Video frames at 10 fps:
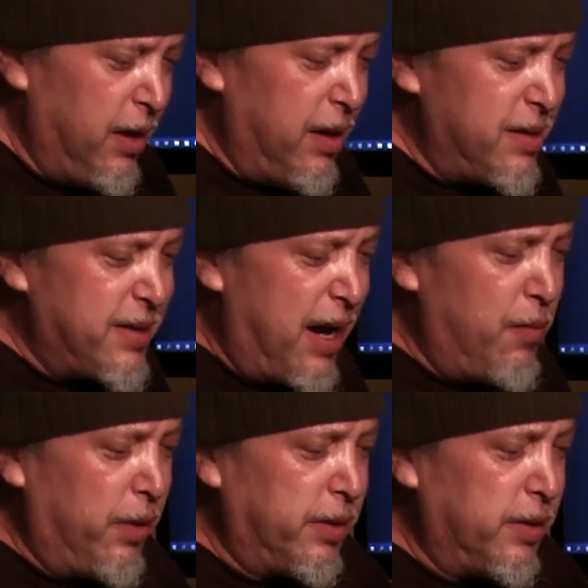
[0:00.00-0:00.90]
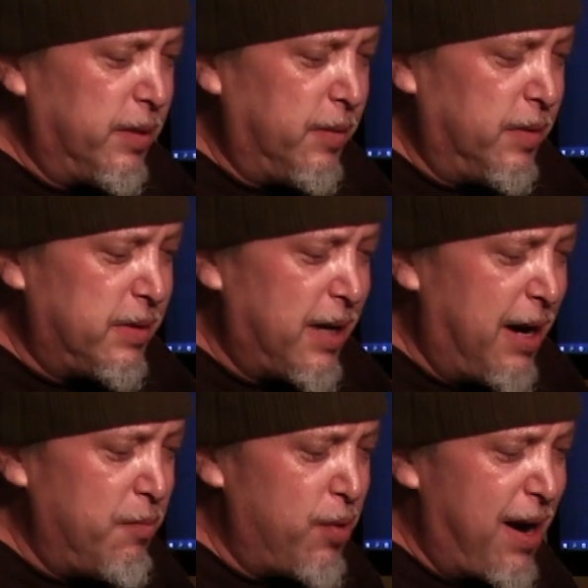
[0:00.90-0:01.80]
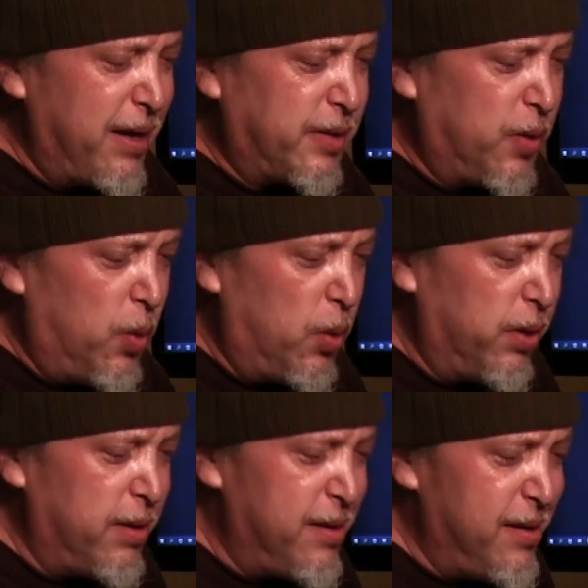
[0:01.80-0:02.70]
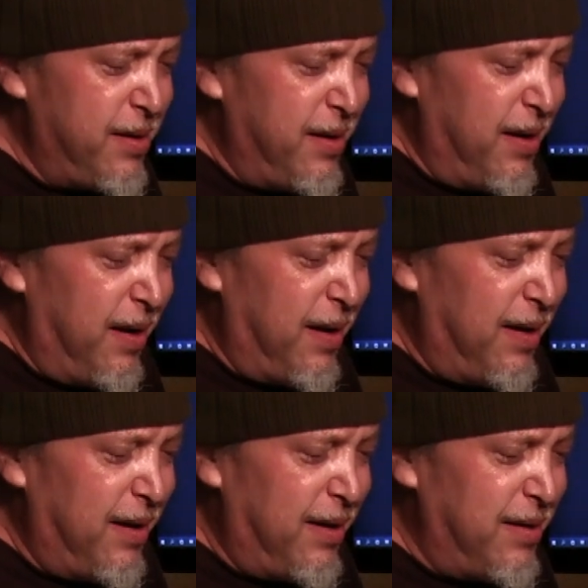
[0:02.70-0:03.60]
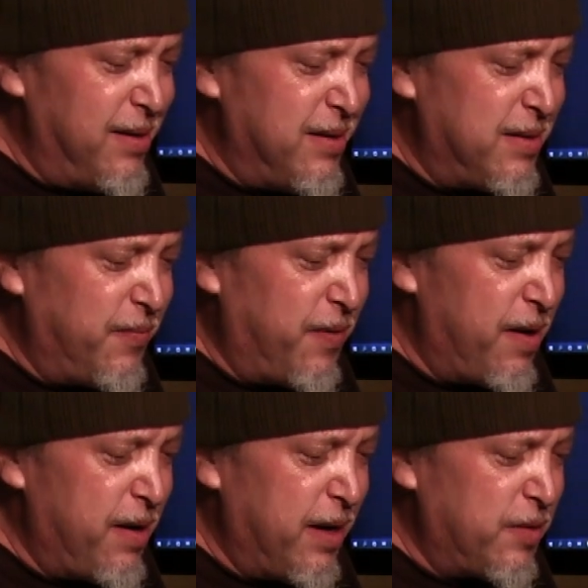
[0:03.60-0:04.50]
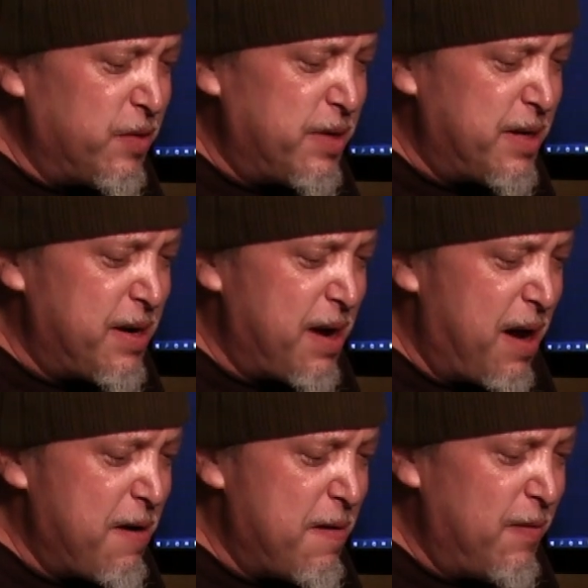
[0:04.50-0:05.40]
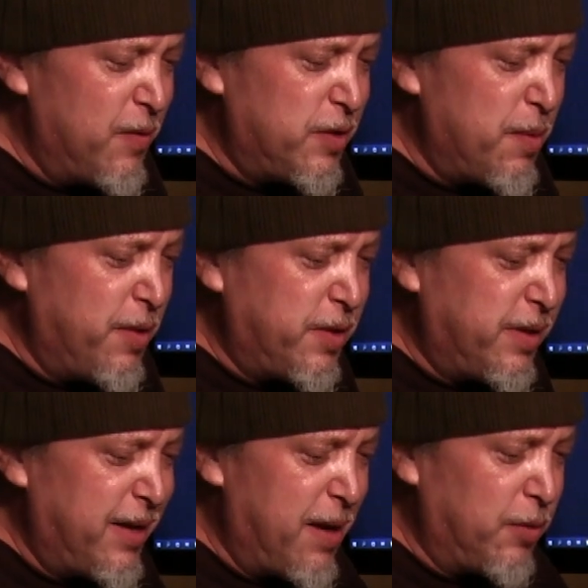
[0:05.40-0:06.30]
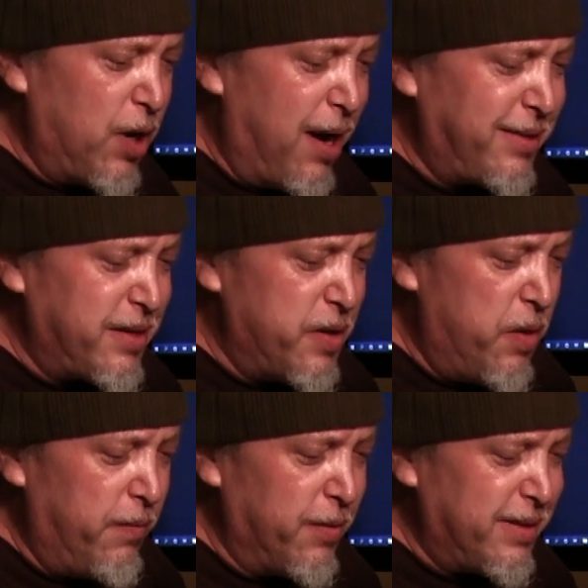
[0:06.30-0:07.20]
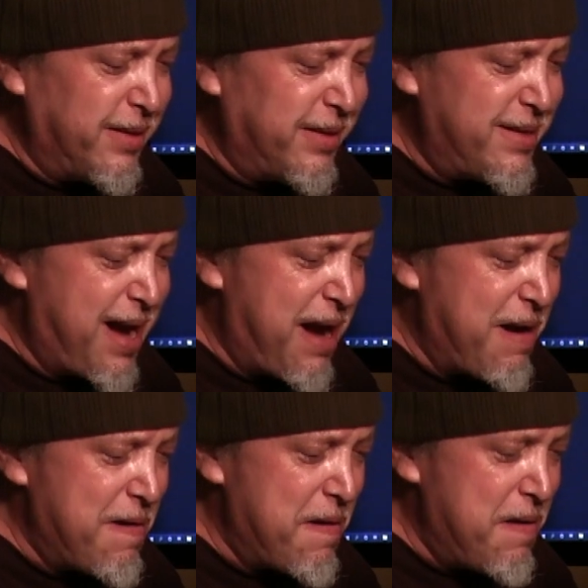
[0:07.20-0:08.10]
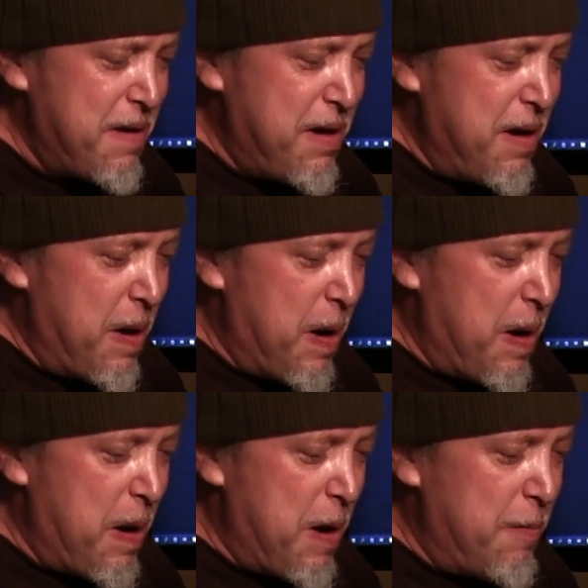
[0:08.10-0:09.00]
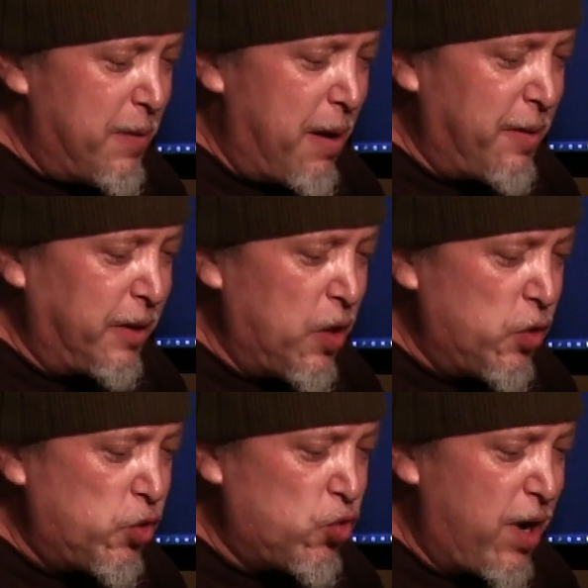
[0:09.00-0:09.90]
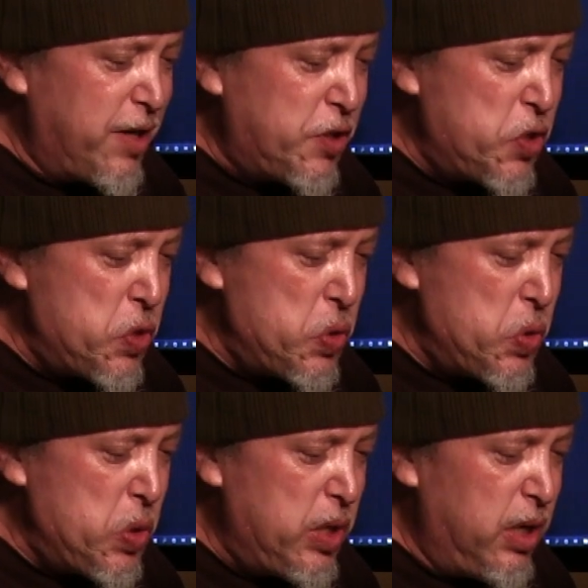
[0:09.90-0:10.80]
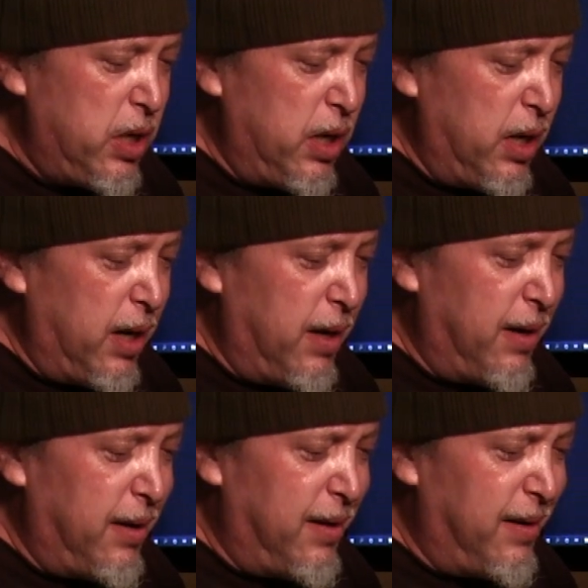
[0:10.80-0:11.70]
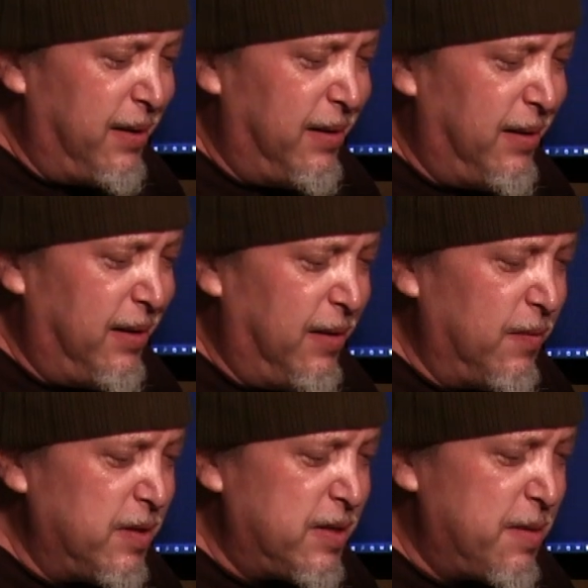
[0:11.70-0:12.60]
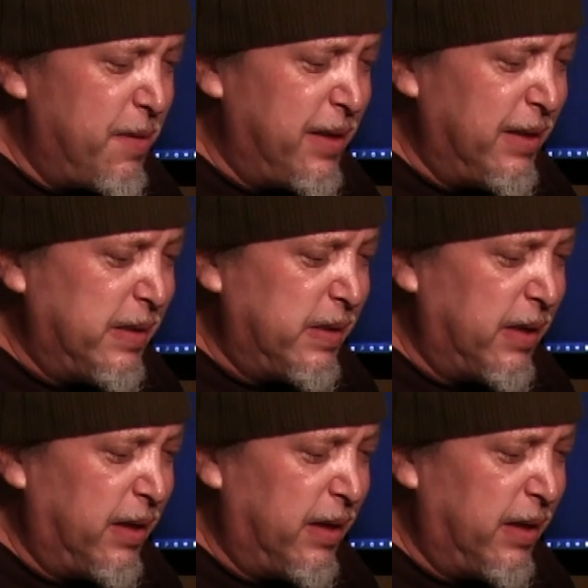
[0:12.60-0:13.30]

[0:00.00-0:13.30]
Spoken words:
The Sine Brass Core is very interesting. There's so much that I'm glossing over; it's insane. But I'm going to go straight to some of these.